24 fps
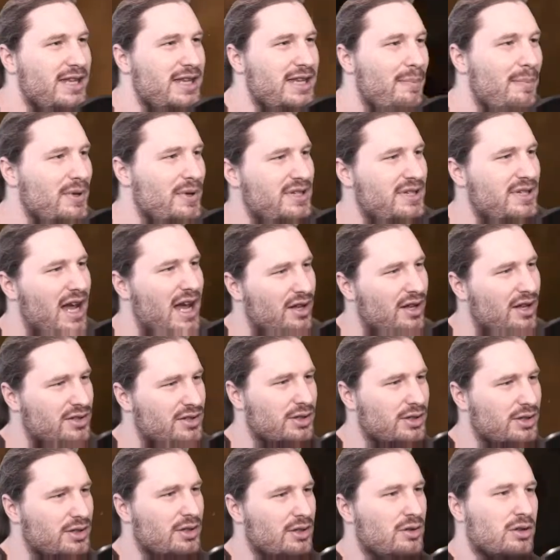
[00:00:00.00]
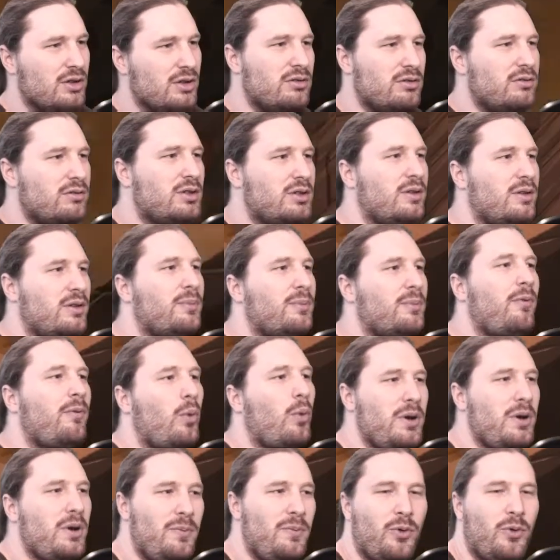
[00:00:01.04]
it down to
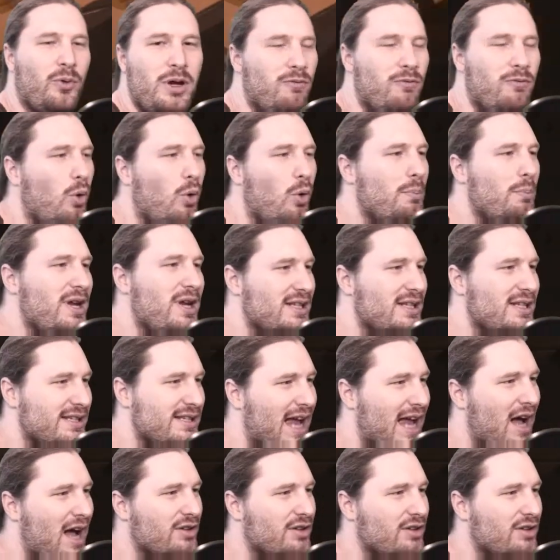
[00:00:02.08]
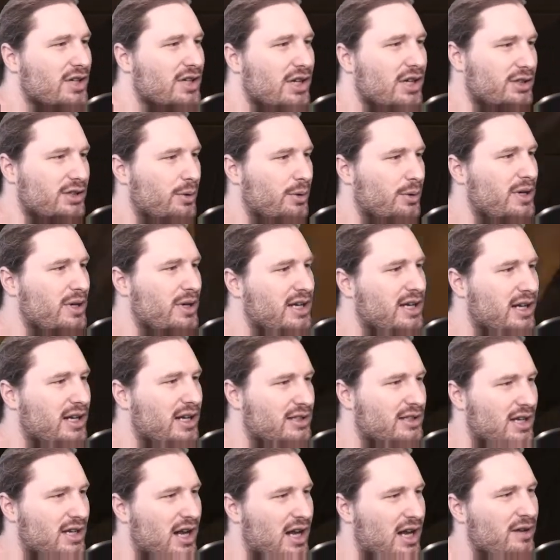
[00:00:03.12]
3 or 4 pieces out, so it gets
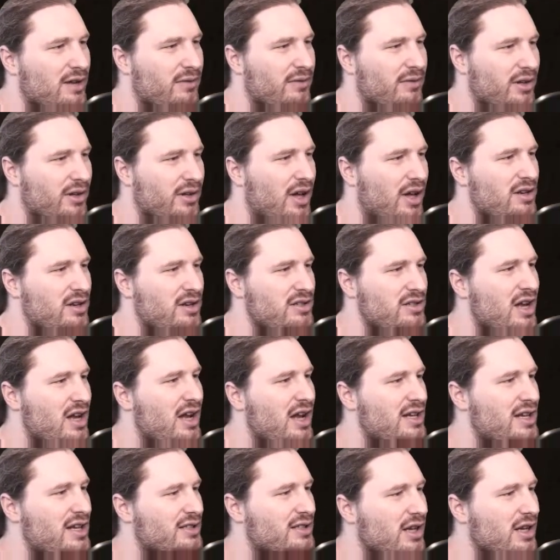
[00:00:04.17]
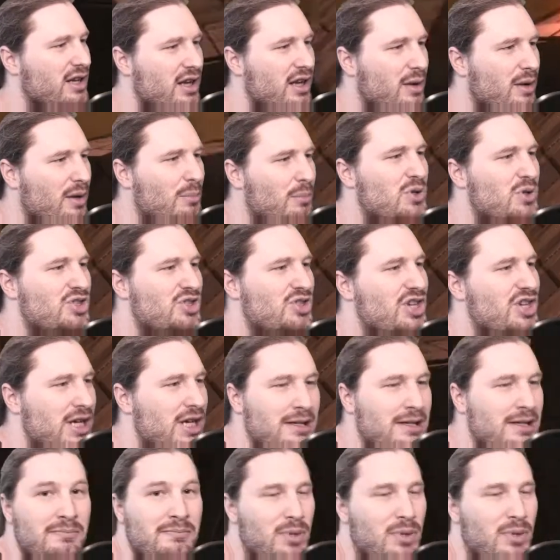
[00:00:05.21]
kind of a nice
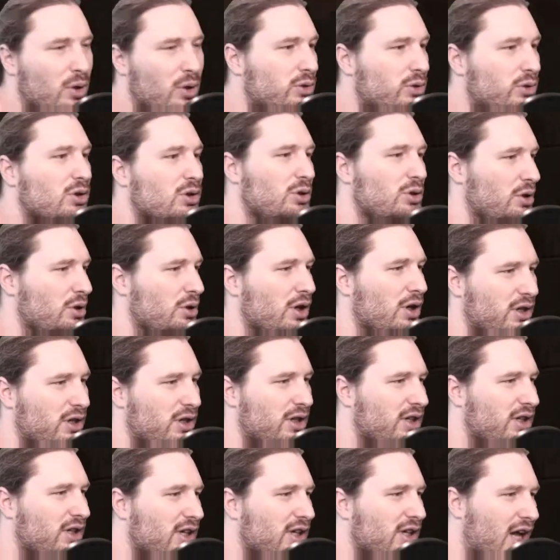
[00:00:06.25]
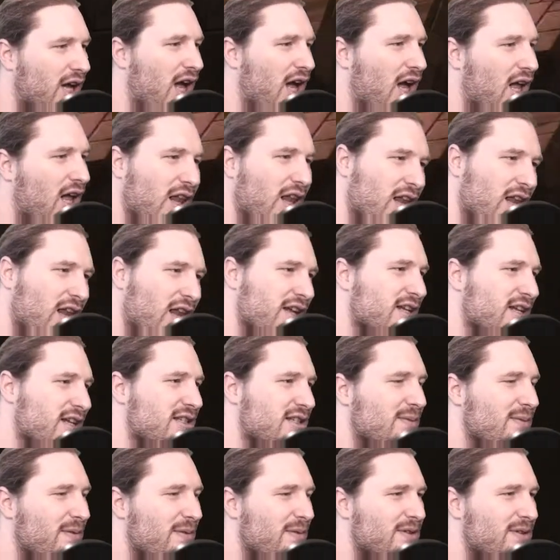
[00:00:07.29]
machine built look, like as
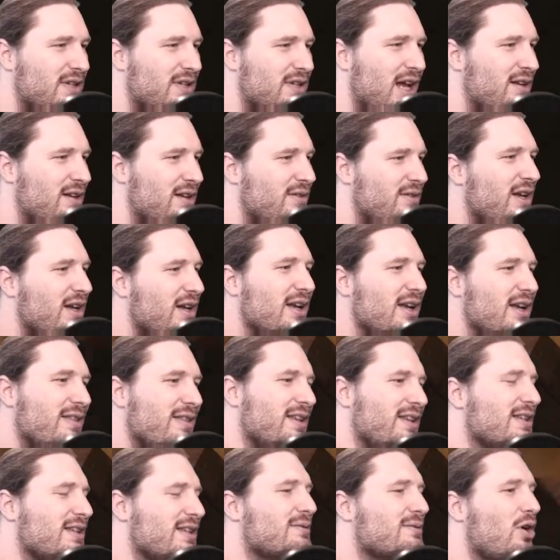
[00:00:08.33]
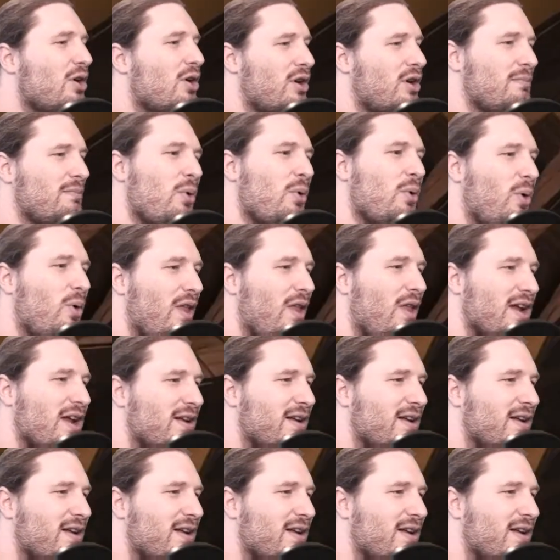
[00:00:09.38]
if it's kind of, this is kind of more like